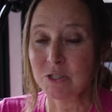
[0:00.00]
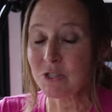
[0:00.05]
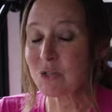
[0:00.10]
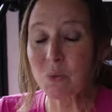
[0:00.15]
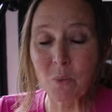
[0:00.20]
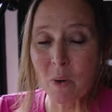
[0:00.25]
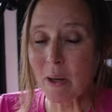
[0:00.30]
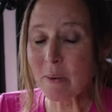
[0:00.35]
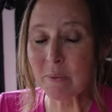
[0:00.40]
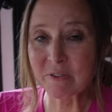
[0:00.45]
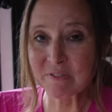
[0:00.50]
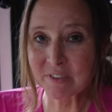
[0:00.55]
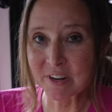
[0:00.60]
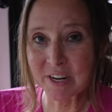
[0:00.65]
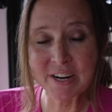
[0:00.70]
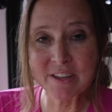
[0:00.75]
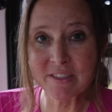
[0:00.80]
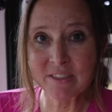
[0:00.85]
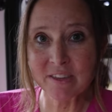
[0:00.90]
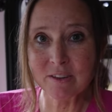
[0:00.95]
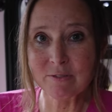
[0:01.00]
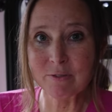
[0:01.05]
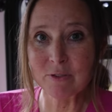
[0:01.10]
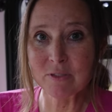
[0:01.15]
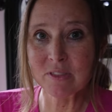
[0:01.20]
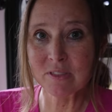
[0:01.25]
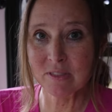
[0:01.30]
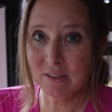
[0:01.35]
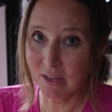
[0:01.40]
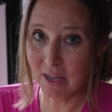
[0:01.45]
So while we're very
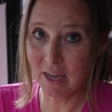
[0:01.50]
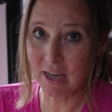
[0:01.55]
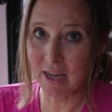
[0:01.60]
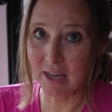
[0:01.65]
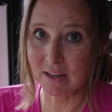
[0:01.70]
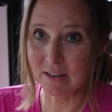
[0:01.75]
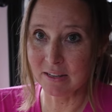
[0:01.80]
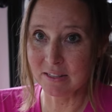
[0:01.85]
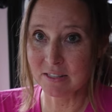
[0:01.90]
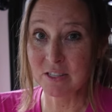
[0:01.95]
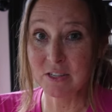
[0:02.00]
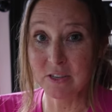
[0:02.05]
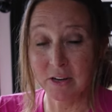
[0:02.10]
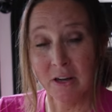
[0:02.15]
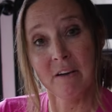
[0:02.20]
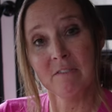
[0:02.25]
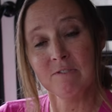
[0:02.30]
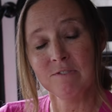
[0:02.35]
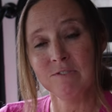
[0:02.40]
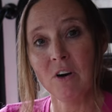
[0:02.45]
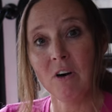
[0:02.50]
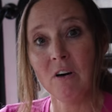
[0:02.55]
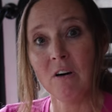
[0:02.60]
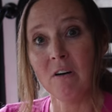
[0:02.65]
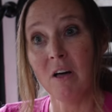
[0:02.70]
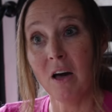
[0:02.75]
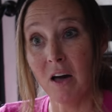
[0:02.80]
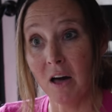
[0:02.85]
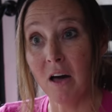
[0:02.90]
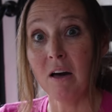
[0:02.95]
thankful the cat did not
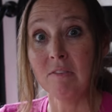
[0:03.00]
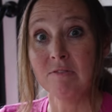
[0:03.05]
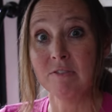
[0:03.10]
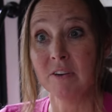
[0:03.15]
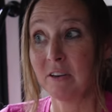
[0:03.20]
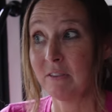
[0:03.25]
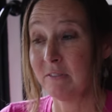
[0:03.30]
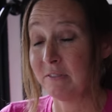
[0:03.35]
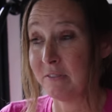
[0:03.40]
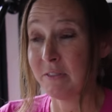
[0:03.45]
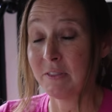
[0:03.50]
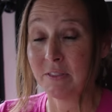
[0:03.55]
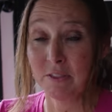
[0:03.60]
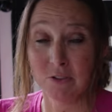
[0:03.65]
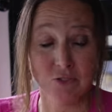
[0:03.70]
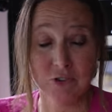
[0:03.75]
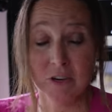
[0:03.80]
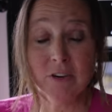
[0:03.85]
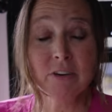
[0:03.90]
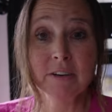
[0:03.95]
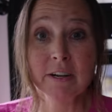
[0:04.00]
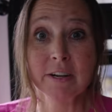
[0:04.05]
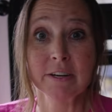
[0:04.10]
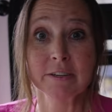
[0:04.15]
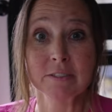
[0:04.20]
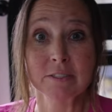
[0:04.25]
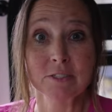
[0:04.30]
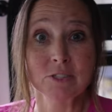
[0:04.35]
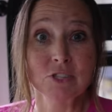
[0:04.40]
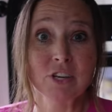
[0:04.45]
fall off of the
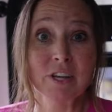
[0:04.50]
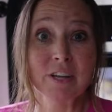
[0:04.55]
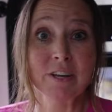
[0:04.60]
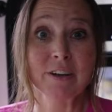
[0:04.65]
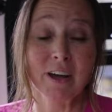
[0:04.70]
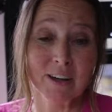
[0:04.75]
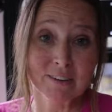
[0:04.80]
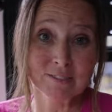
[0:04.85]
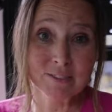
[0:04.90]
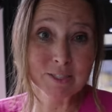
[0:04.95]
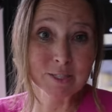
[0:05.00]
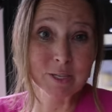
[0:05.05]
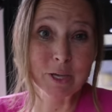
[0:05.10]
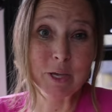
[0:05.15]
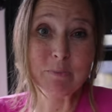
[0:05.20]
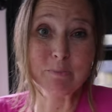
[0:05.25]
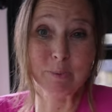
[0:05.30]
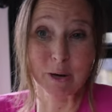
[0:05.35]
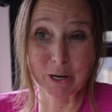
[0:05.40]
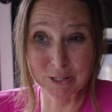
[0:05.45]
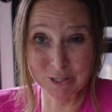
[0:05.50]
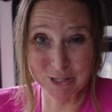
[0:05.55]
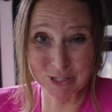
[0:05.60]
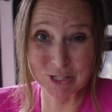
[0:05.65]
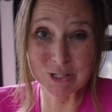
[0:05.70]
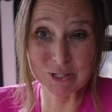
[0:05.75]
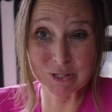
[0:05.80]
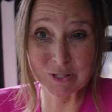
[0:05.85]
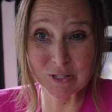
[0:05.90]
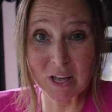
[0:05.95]
generator that she had obviously perched
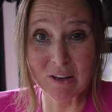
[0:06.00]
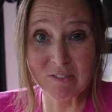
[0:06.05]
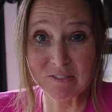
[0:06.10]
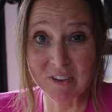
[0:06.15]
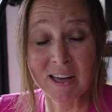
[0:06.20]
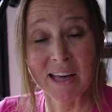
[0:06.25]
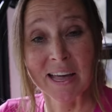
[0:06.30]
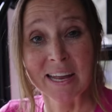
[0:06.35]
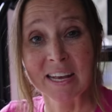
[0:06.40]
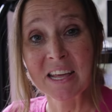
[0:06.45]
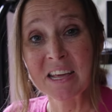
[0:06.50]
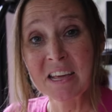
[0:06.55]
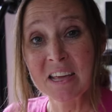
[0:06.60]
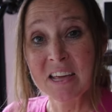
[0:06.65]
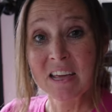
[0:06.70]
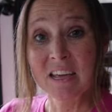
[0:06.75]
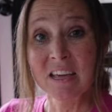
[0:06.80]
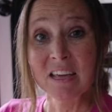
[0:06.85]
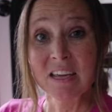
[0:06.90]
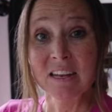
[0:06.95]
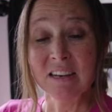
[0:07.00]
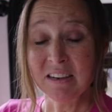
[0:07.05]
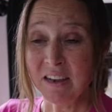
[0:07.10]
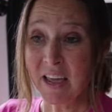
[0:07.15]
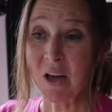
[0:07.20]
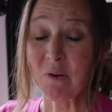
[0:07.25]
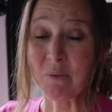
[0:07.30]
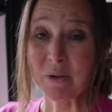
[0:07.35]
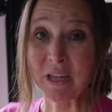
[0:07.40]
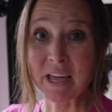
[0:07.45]
herself on,
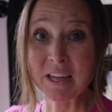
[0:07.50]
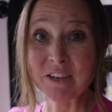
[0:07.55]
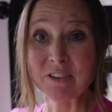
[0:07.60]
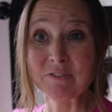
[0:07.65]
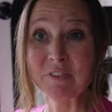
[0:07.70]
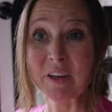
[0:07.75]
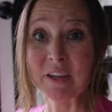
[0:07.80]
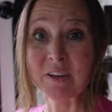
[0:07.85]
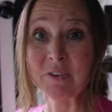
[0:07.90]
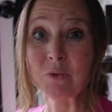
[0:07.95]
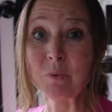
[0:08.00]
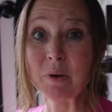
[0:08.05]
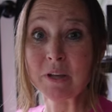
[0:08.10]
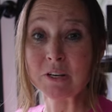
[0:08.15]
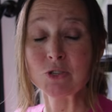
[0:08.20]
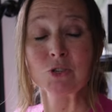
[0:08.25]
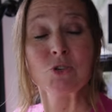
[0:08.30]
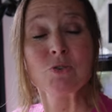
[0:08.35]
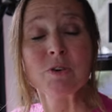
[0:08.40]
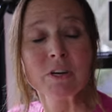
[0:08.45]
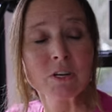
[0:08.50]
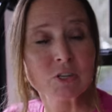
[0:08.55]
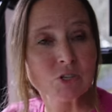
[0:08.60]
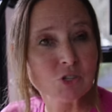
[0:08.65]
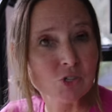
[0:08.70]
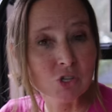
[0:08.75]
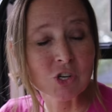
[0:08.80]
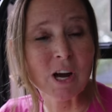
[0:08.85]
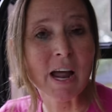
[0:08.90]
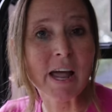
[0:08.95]
now we had to find a way to
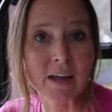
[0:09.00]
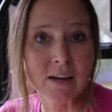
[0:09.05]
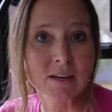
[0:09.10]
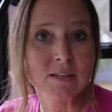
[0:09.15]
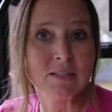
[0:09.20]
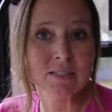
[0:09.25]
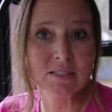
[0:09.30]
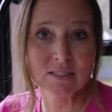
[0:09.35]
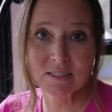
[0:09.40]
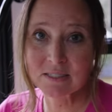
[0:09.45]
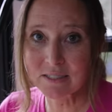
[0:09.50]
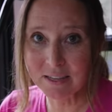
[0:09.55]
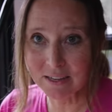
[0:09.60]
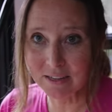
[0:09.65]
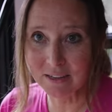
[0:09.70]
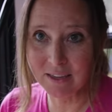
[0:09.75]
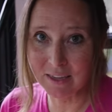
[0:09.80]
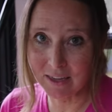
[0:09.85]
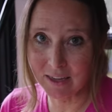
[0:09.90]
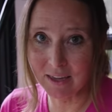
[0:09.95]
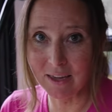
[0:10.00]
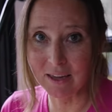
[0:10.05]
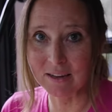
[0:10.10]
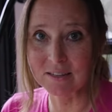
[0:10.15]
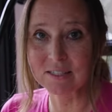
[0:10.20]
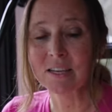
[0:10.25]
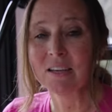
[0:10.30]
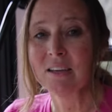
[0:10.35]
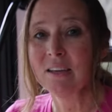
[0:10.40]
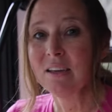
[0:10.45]
extract said cat.